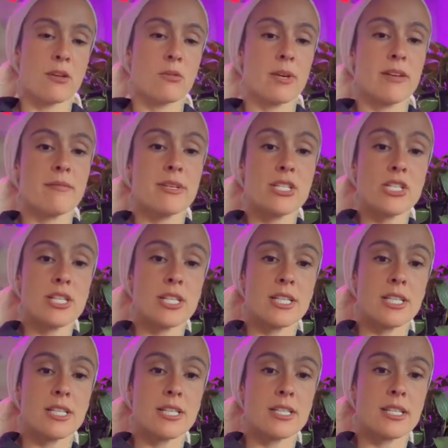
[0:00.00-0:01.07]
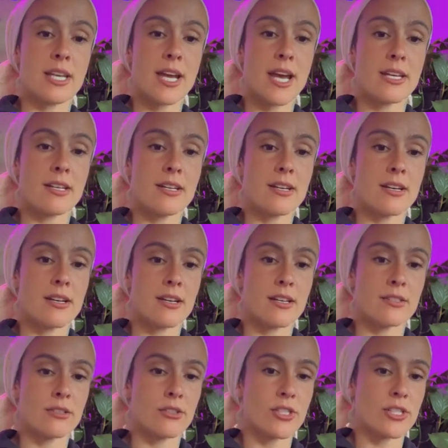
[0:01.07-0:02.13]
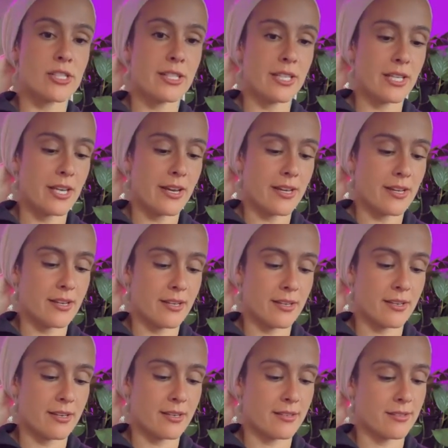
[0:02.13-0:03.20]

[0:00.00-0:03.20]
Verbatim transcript: We have Michigan, Canada, New Jersey again.